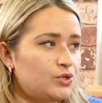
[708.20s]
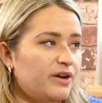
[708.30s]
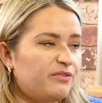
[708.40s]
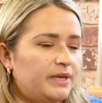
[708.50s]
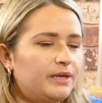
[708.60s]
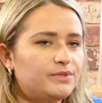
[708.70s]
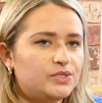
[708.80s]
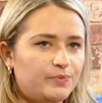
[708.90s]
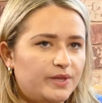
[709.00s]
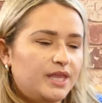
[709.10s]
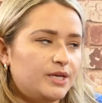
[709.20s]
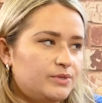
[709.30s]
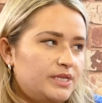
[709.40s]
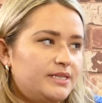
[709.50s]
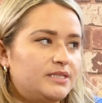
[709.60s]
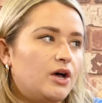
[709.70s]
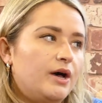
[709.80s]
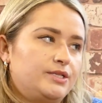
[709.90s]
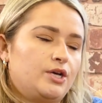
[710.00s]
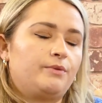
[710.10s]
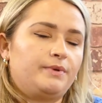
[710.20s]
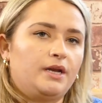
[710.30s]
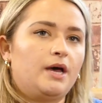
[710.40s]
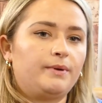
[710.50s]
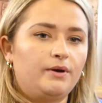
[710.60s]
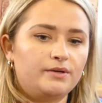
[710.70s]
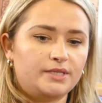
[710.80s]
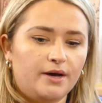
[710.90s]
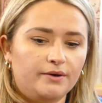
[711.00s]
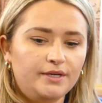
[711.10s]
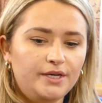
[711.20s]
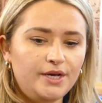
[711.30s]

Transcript: drive from me. And it was when things was like starting to opening up in lockdown.